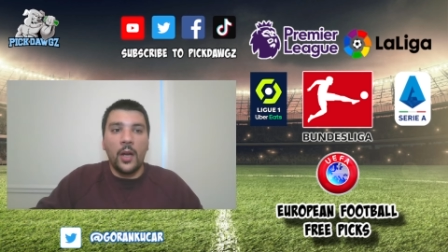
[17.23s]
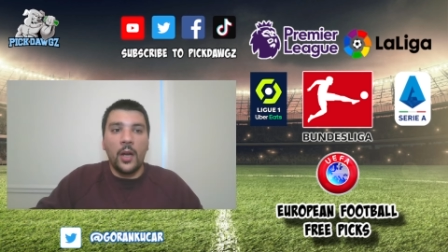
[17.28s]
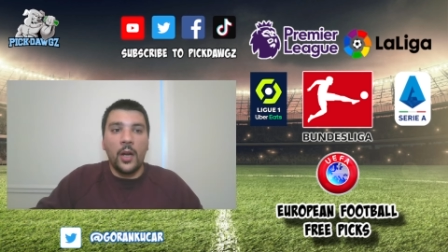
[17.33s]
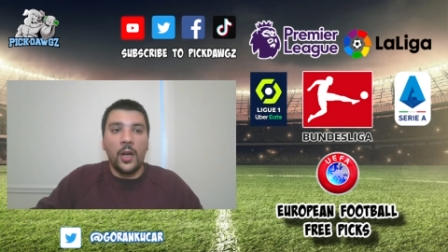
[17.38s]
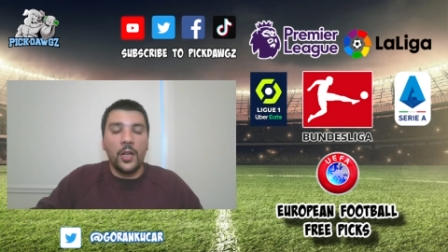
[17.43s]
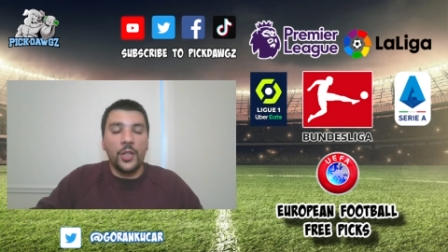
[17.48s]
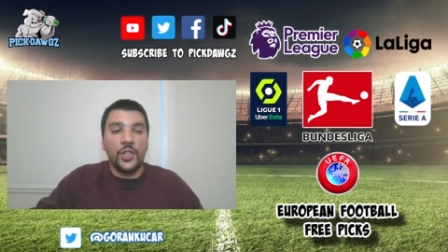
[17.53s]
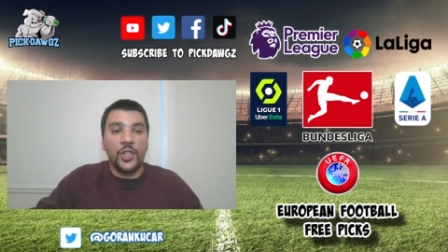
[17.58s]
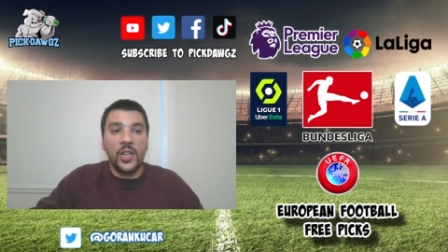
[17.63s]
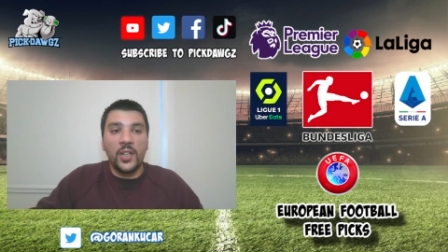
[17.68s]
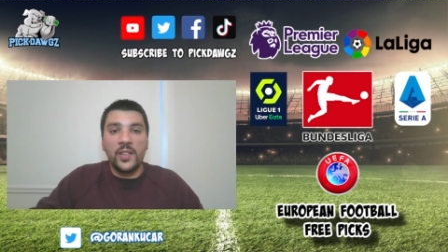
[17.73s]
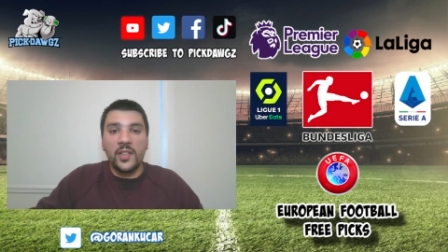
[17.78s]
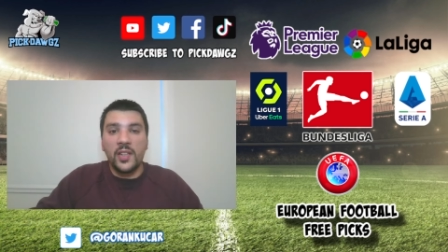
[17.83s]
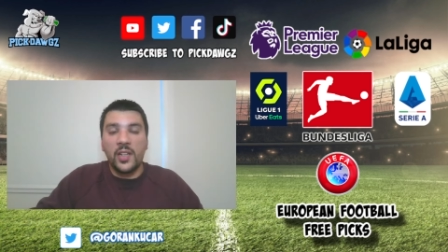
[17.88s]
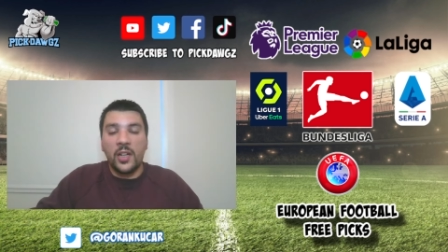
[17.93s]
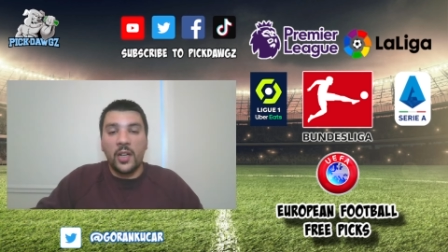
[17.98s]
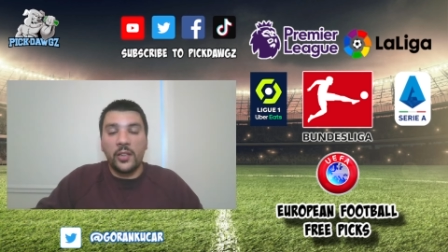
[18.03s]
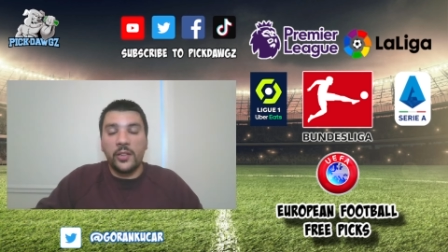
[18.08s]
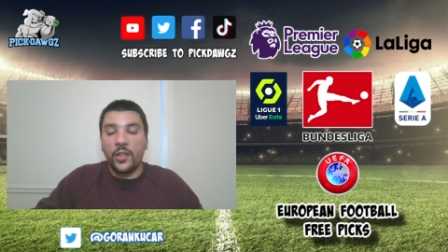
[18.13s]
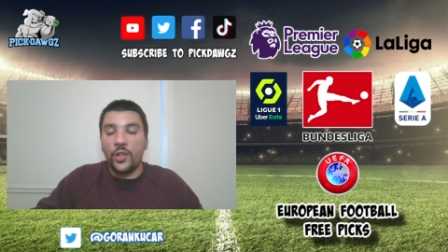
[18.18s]
Uh,
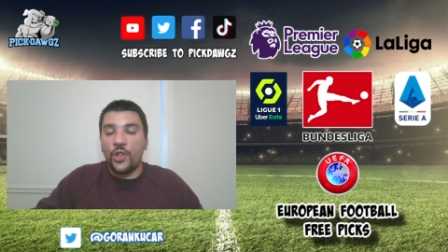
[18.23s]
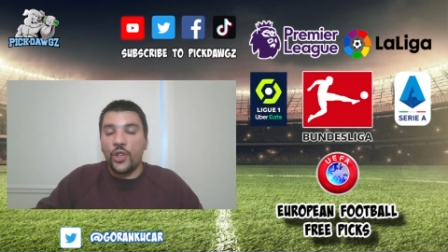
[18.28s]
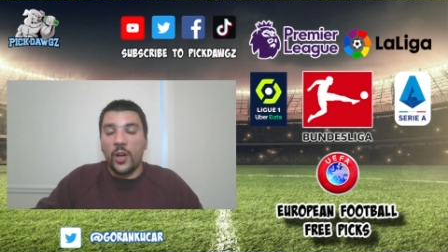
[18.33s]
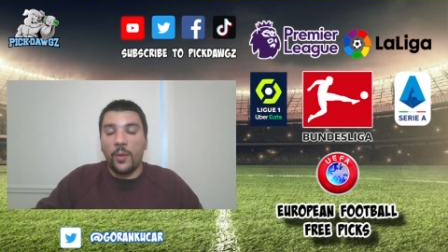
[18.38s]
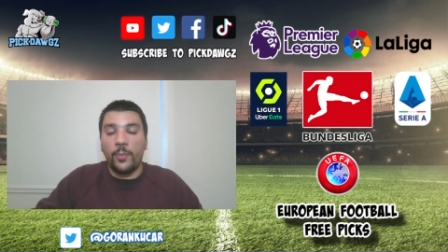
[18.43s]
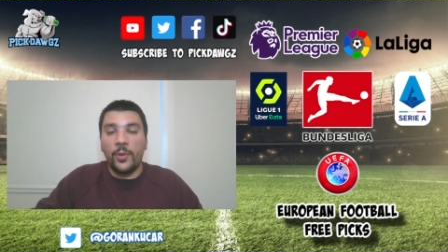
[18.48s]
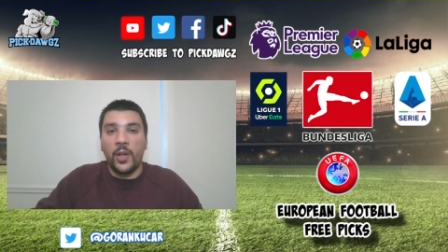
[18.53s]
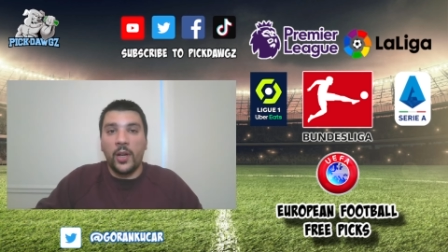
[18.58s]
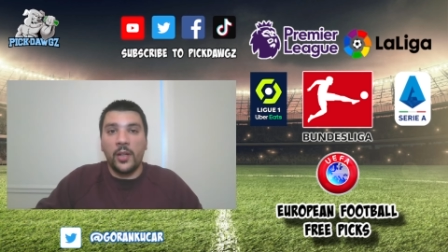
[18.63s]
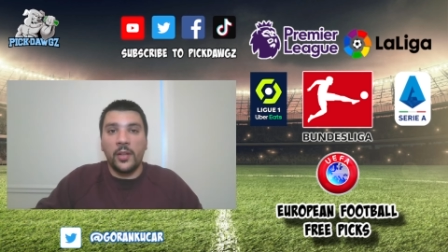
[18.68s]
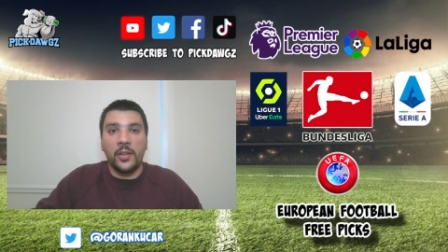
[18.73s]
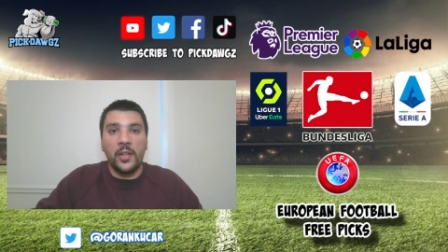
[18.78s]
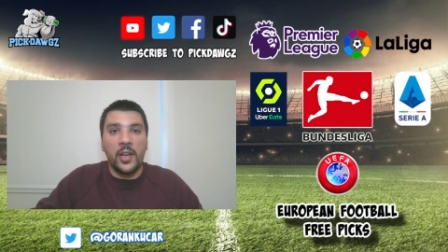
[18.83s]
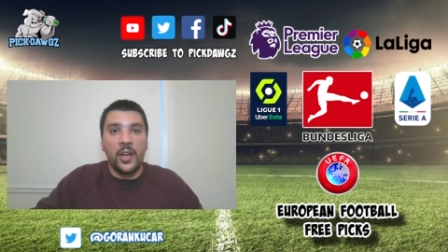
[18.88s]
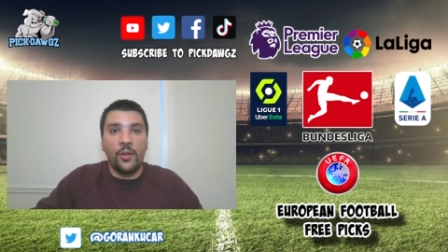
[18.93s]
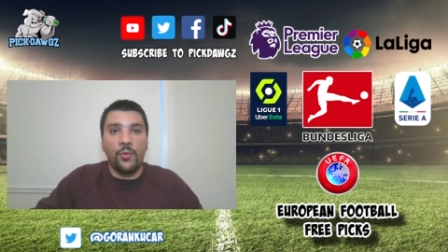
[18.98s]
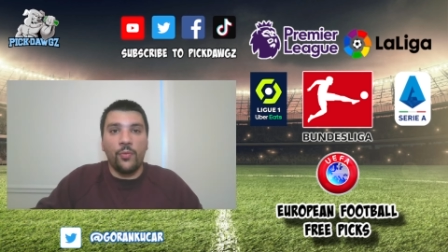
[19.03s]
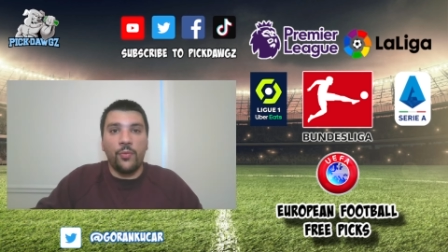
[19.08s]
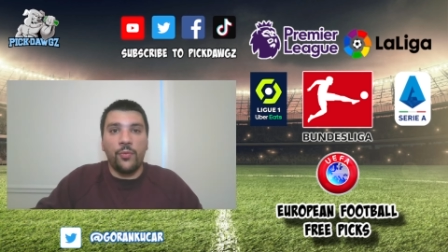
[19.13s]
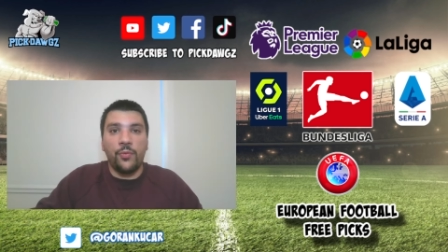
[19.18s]
Chelsea got the job done.
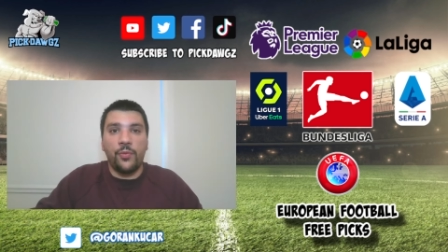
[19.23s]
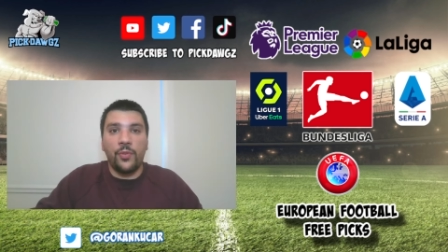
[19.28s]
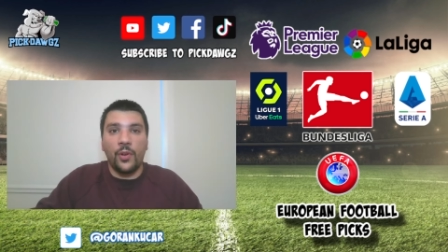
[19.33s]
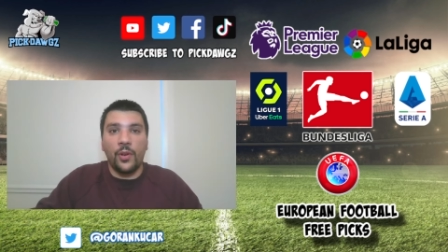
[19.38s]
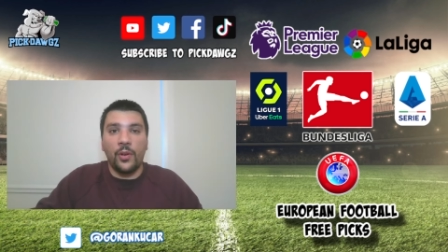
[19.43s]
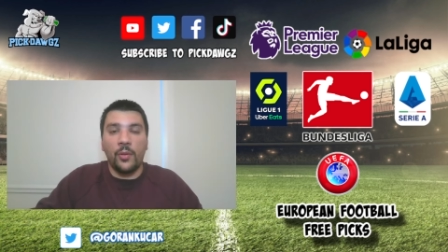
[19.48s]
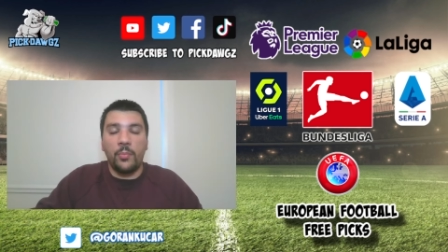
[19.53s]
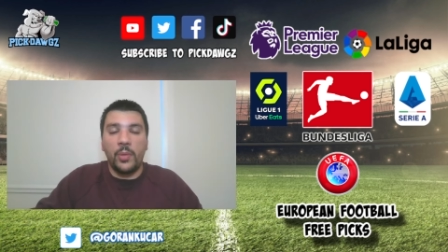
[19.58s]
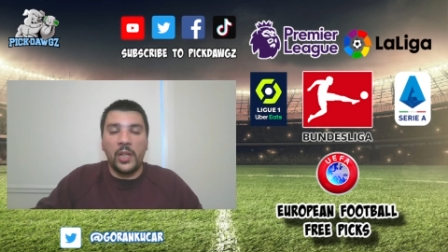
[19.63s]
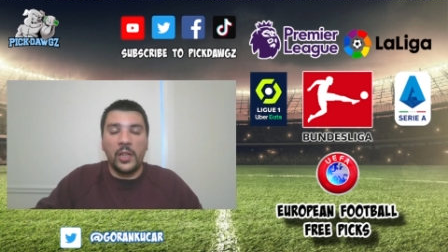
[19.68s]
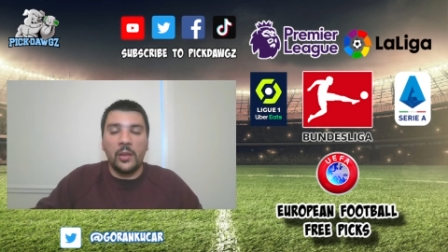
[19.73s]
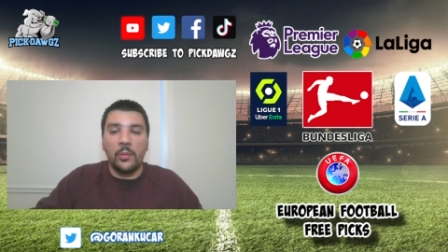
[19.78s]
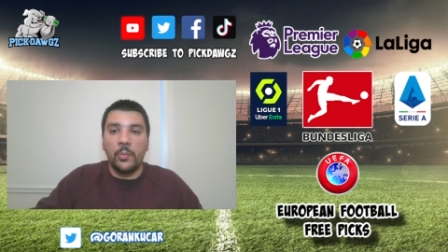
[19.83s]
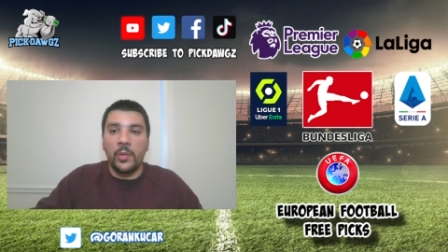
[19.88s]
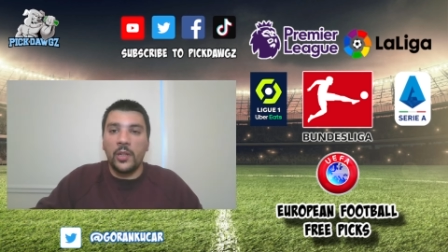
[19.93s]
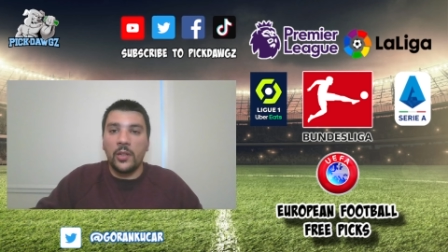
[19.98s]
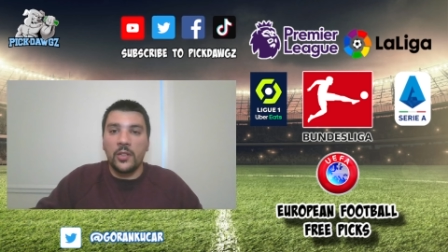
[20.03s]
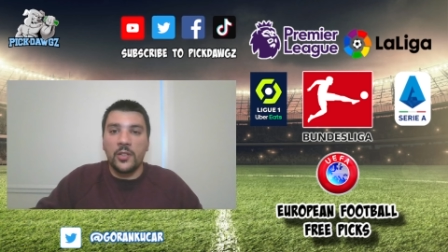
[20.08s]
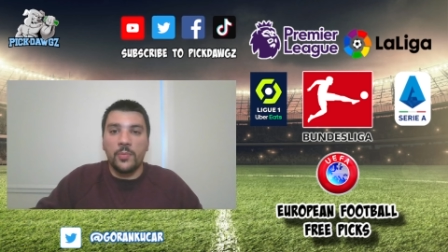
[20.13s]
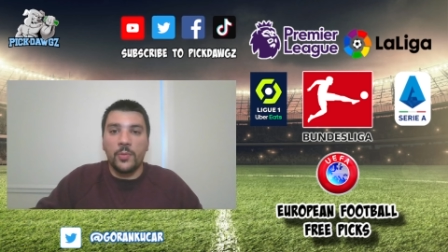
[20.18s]
They've uh, beaten
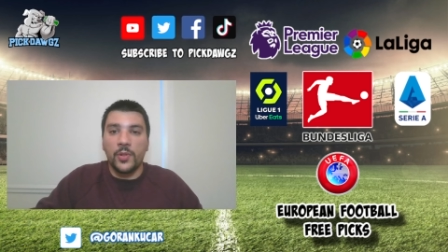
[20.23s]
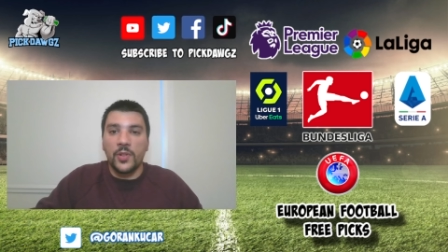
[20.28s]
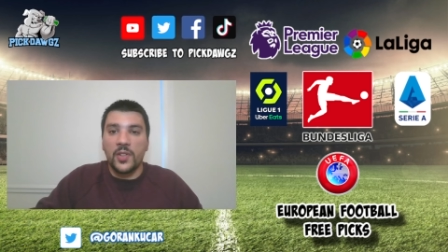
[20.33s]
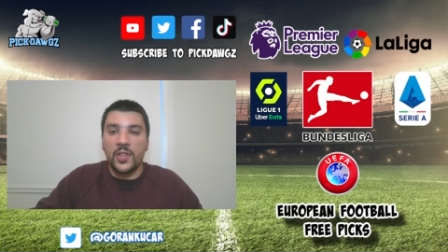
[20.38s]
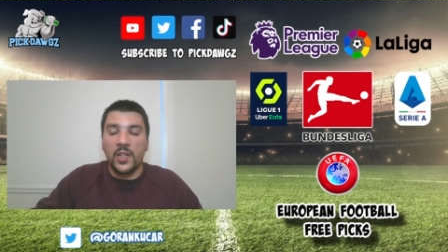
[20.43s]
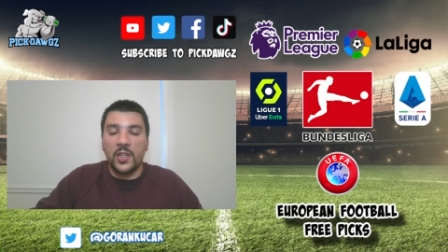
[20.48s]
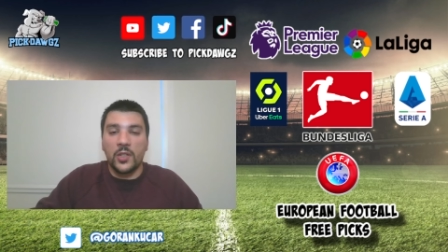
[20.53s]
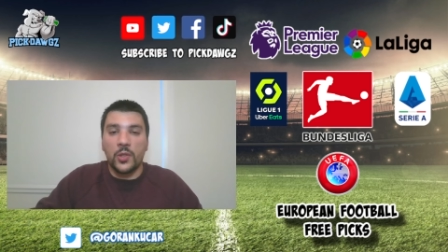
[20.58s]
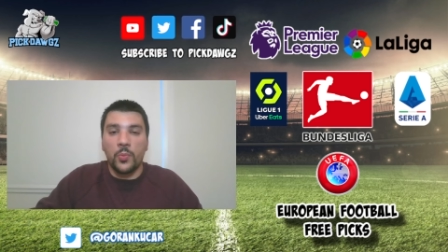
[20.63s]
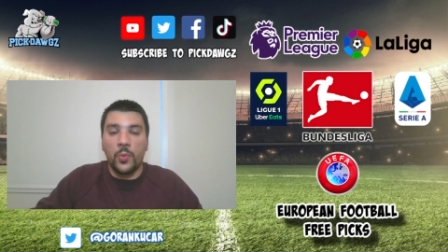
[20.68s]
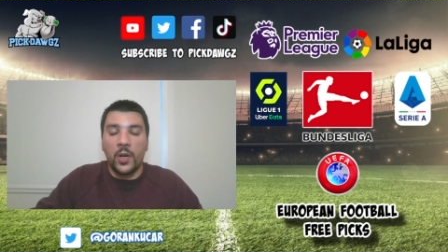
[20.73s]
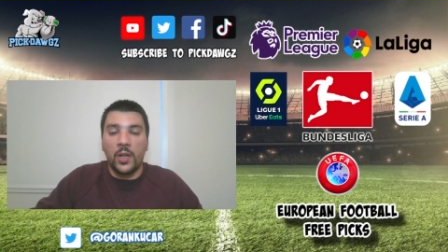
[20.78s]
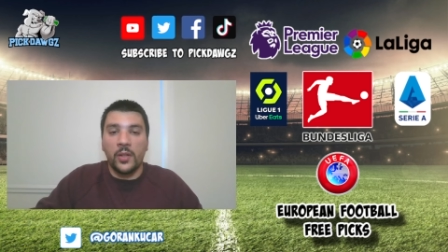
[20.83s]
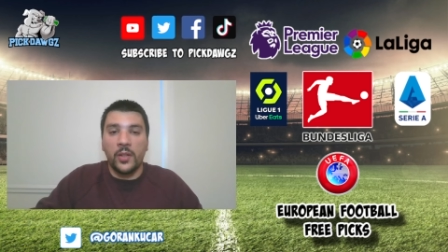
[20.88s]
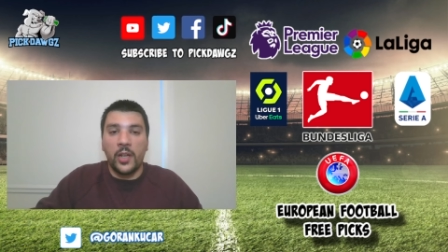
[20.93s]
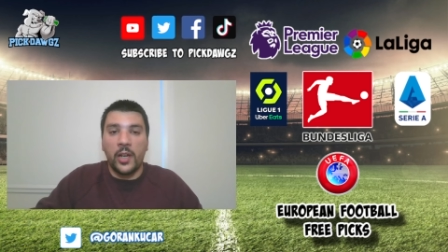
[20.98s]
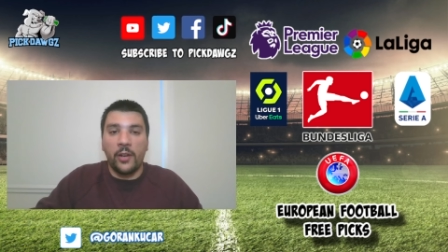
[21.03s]
Middlesbrough 6 1.